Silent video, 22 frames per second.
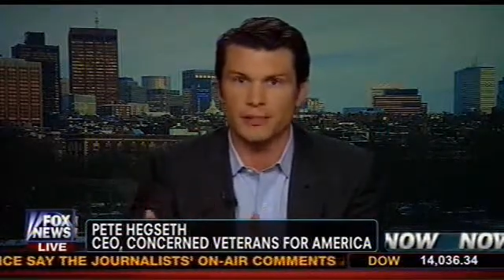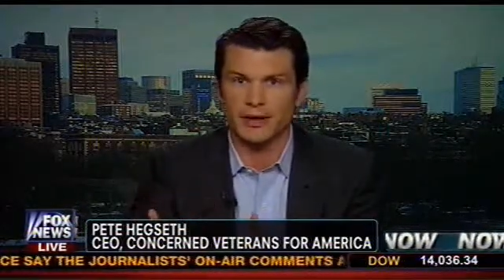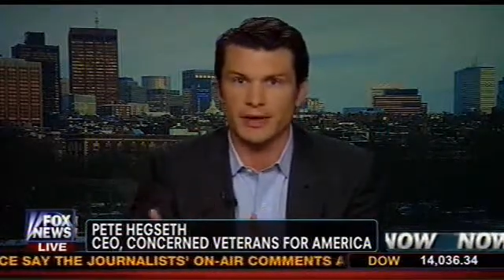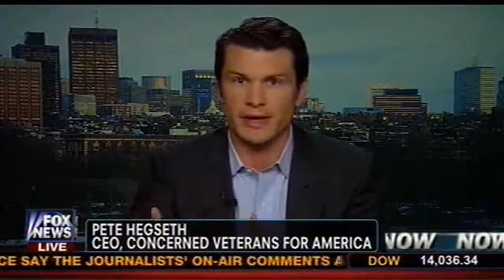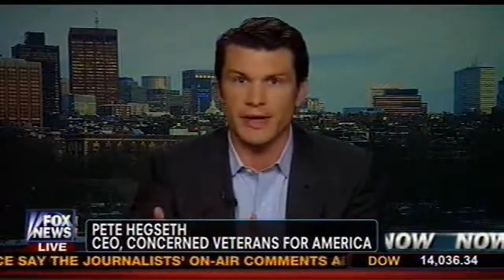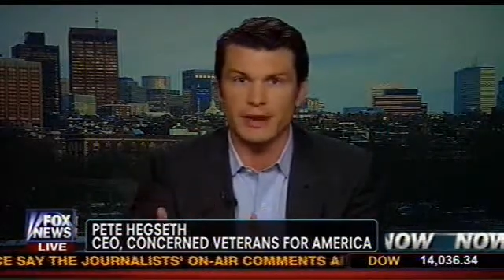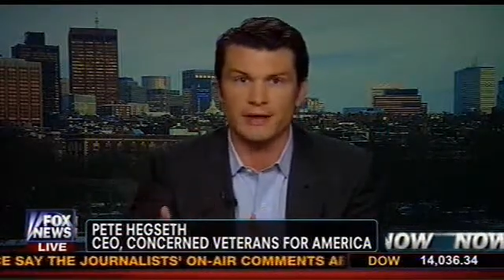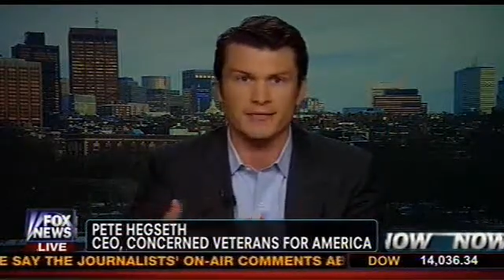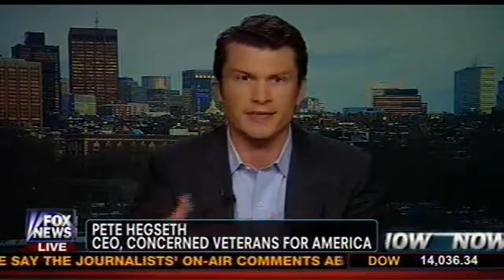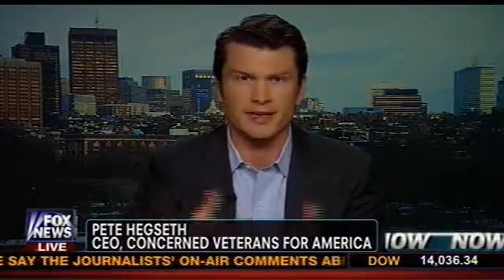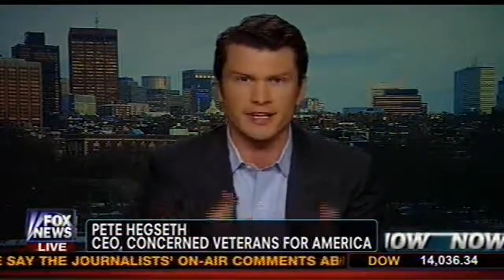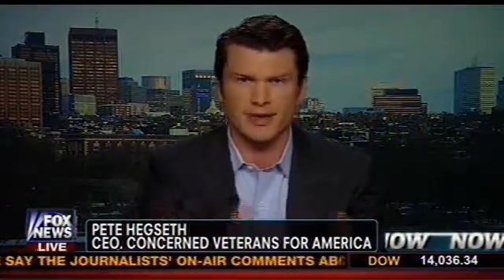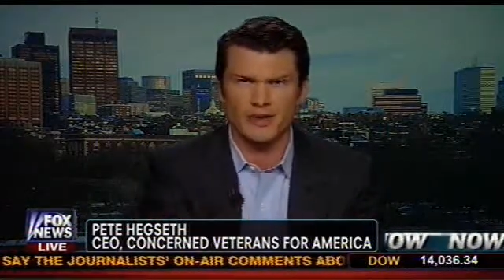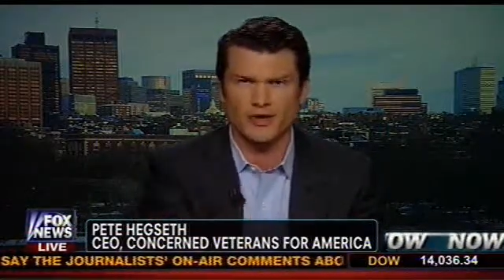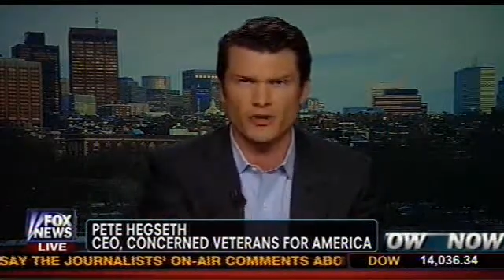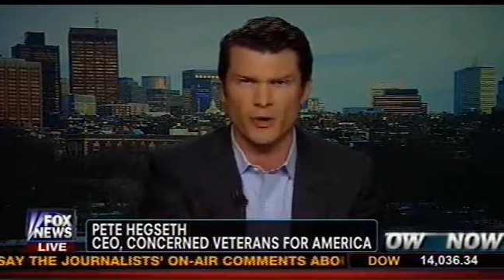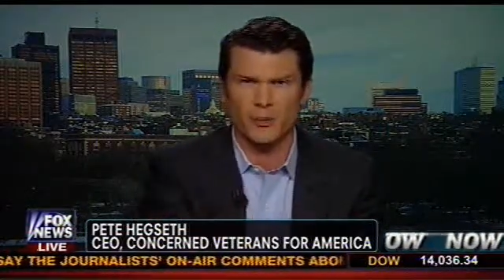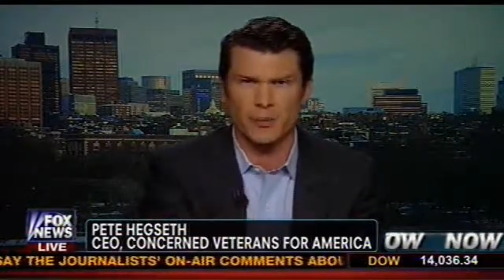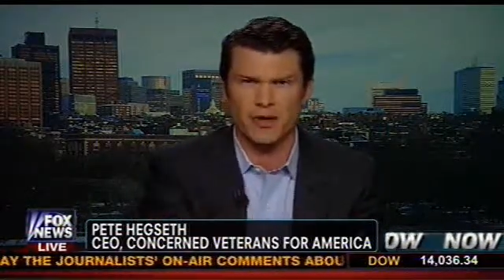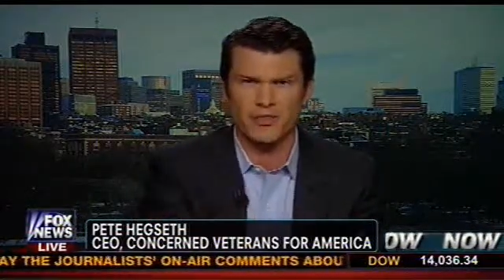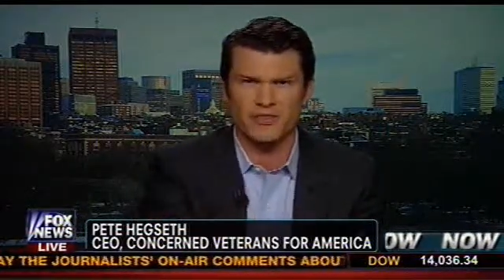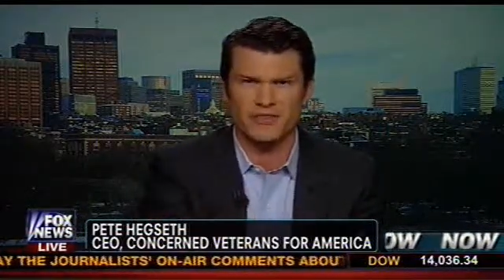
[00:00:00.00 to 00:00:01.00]
But again, if he didn't
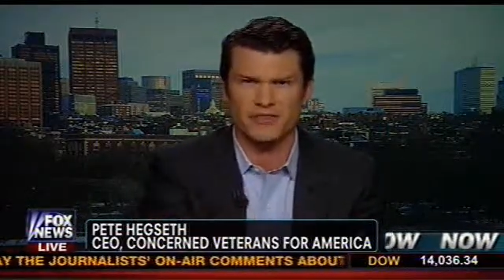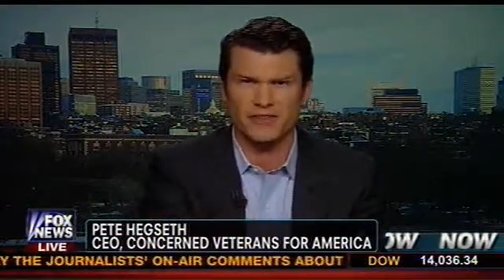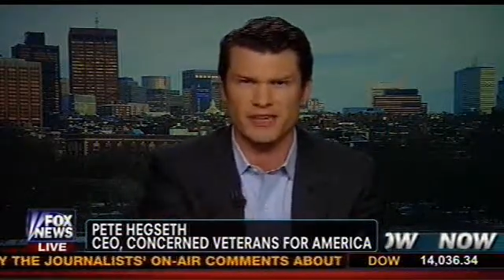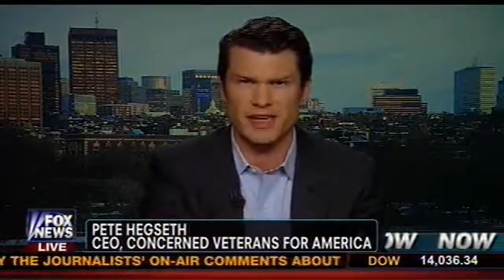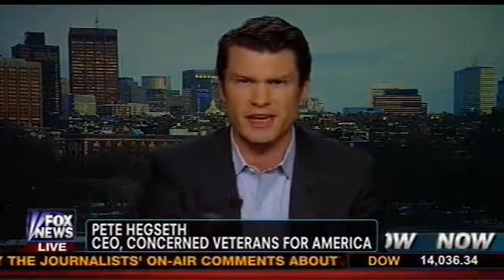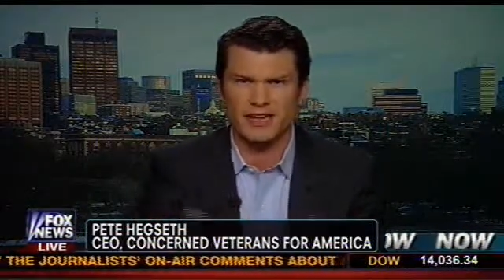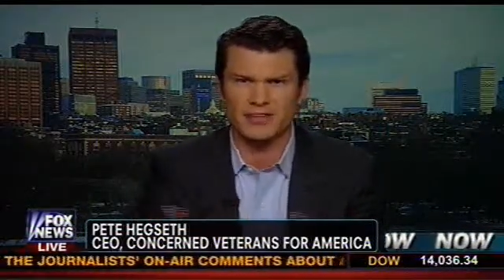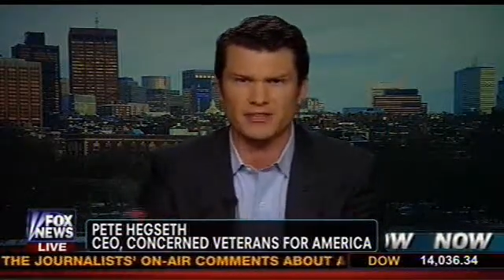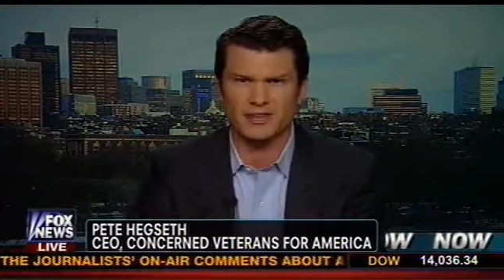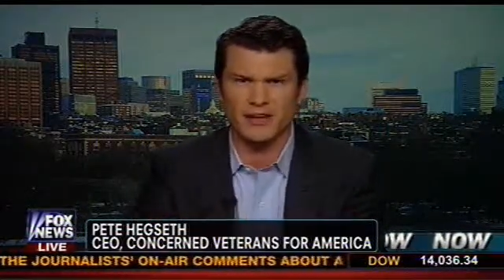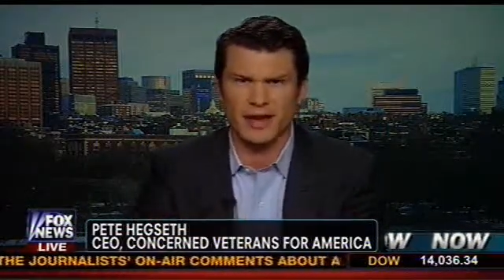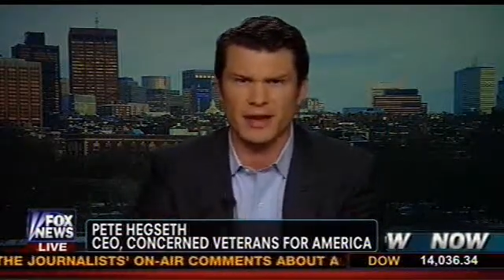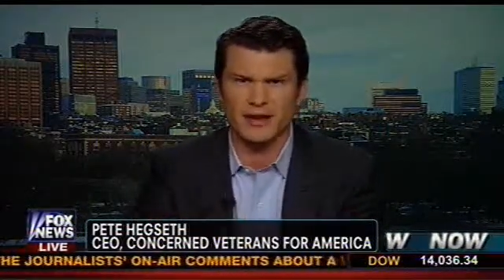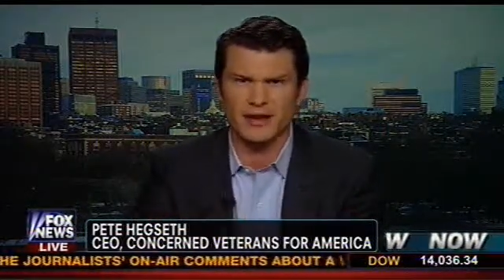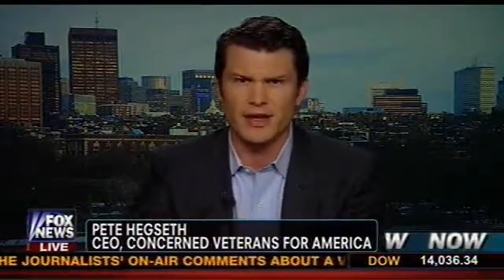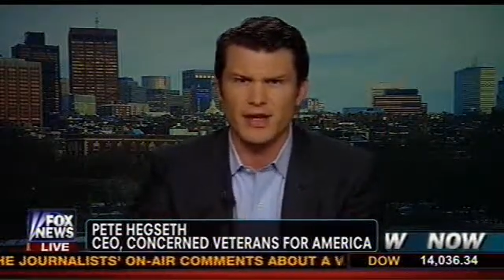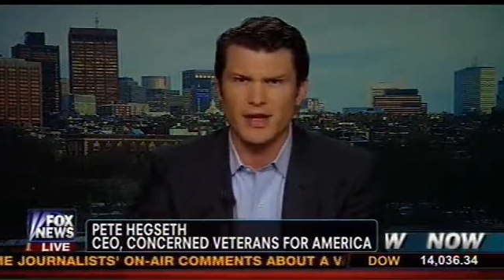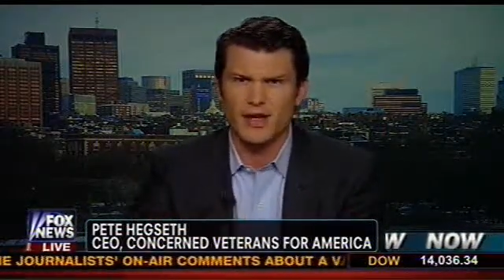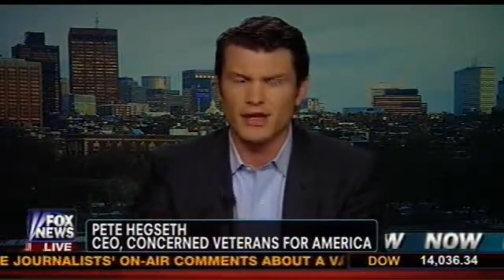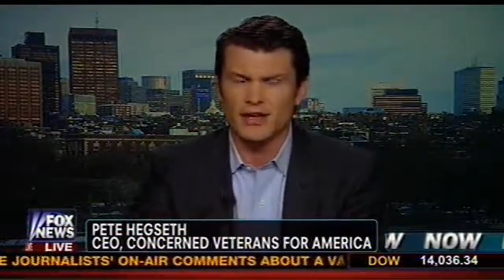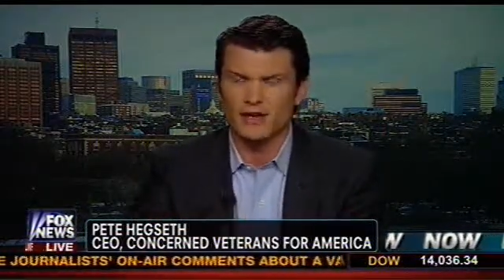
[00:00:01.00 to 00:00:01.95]
know about the VA side,